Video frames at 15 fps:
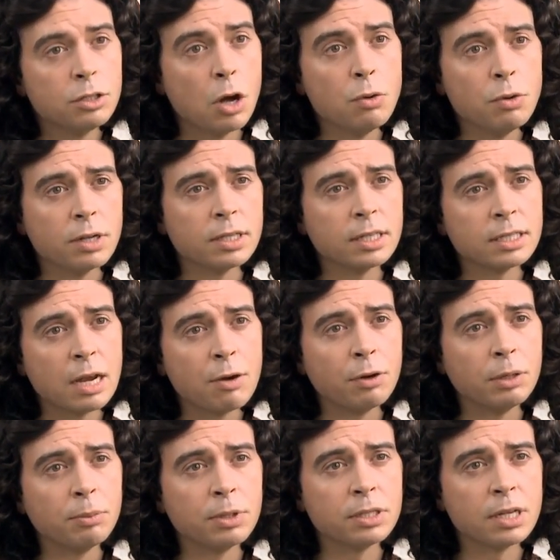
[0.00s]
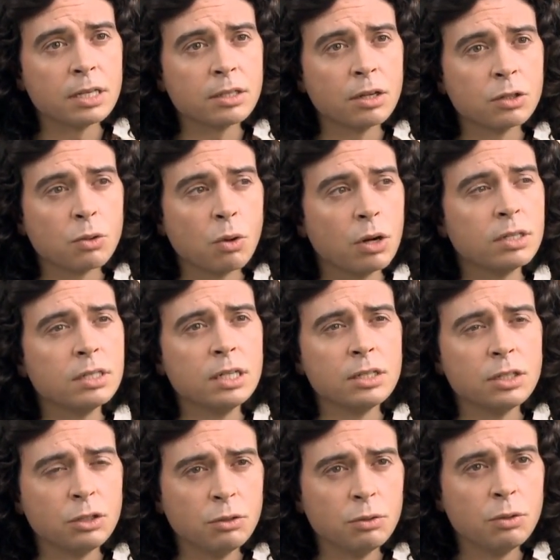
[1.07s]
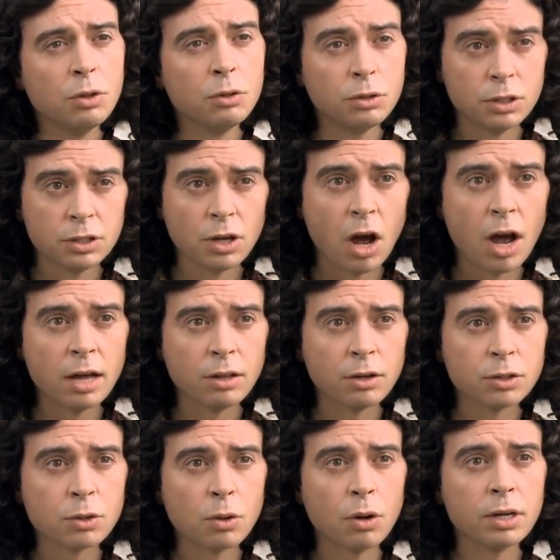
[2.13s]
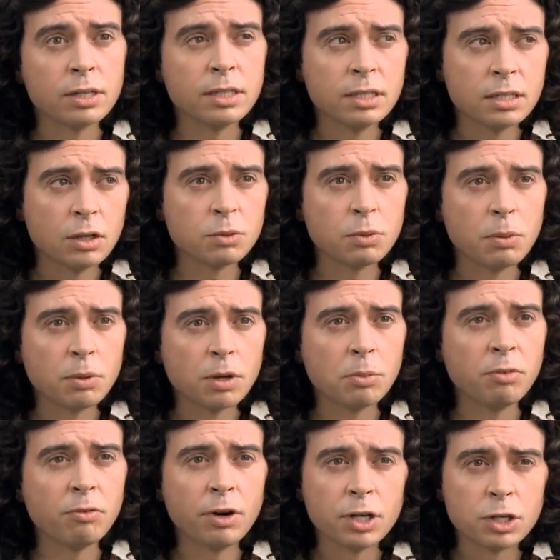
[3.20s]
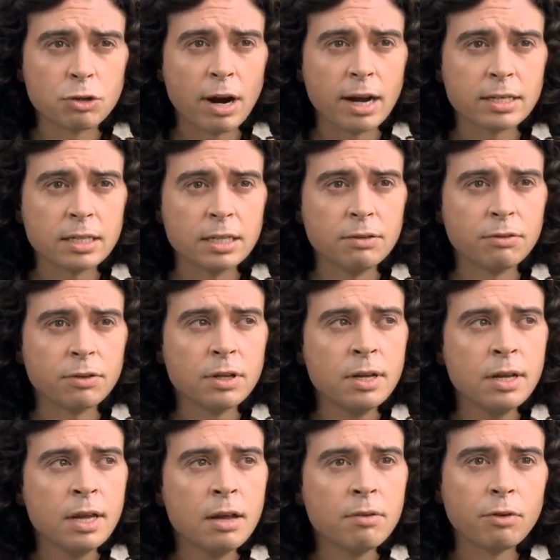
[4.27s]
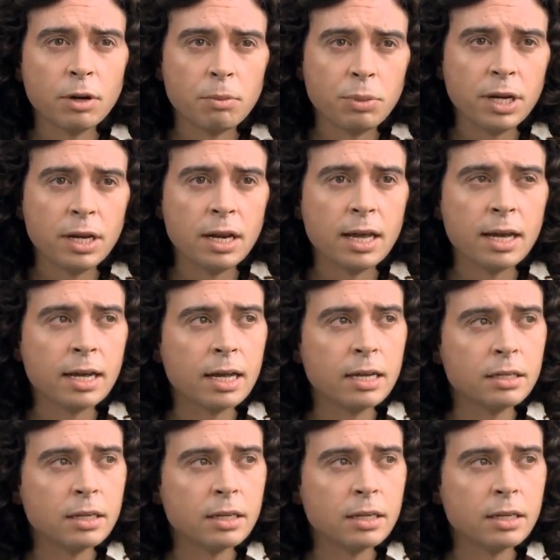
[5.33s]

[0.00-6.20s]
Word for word: don't necessarily possess those qualities and you desire those qualities, those people can be very attractive, very appealing,